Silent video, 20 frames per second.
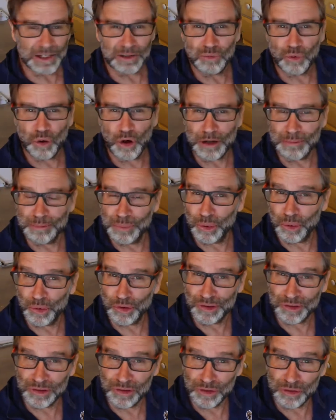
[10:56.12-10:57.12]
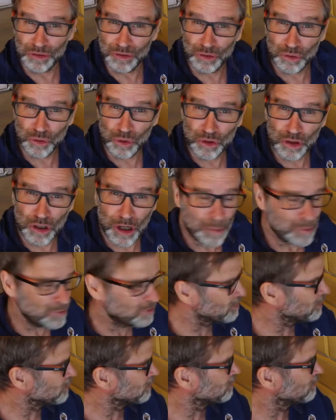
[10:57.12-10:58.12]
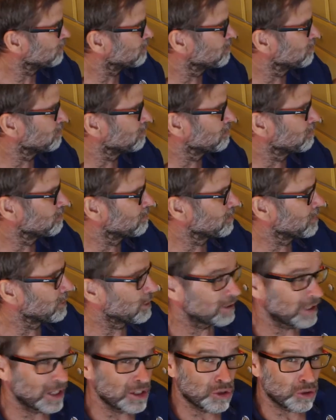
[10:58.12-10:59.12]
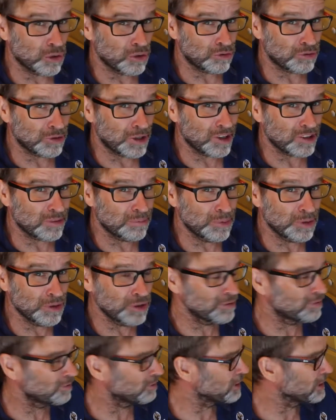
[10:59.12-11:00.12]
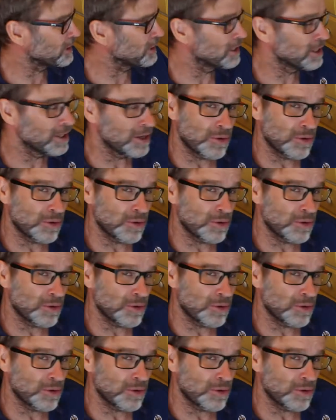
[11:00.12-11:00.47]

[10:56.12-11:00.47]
and white porcelain drawer knobs, they contrast beautifully